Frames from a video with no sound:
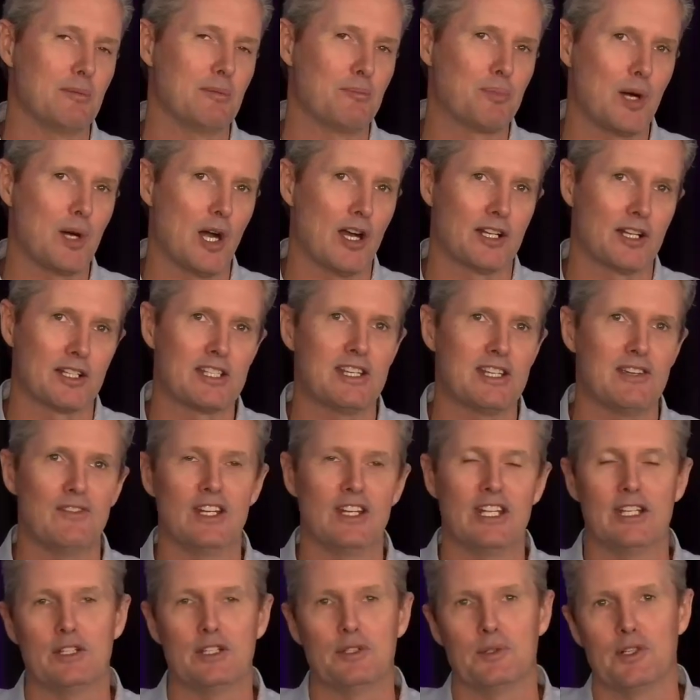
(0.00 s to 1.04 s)
and
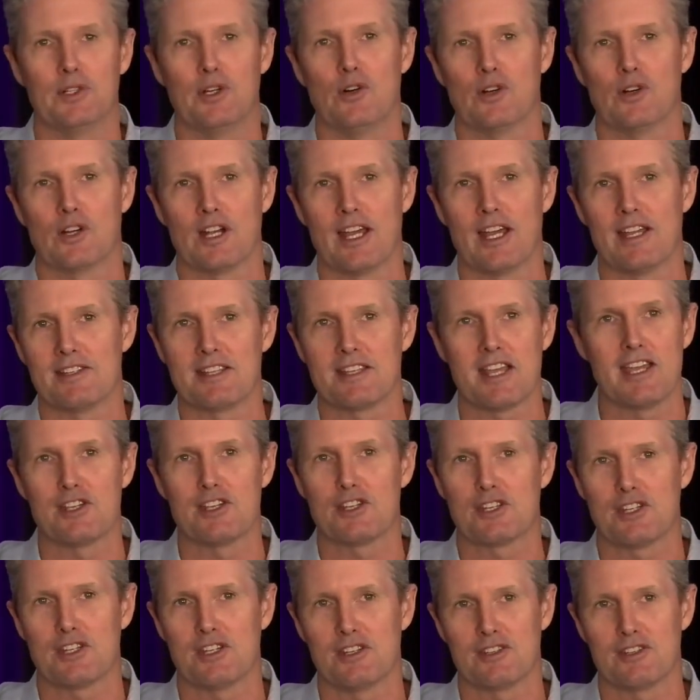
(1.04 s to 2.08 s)
productivity into an
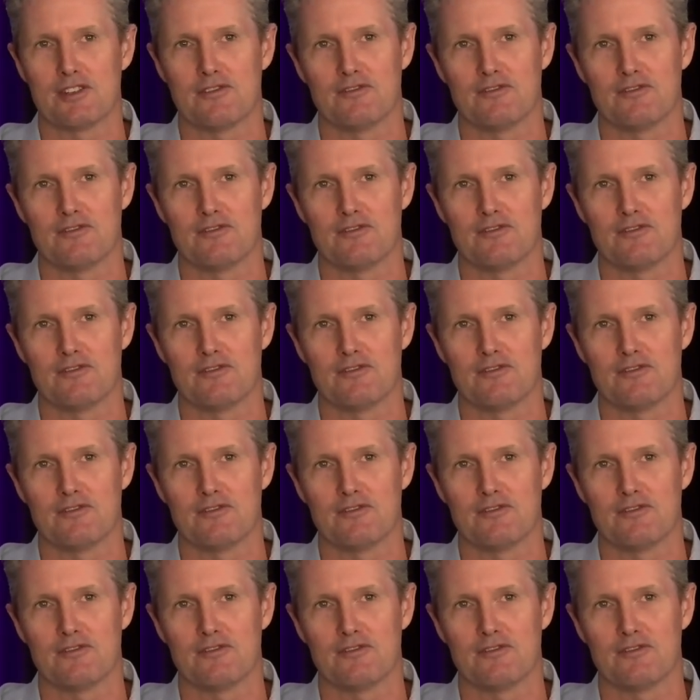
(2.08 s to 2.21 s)
organization is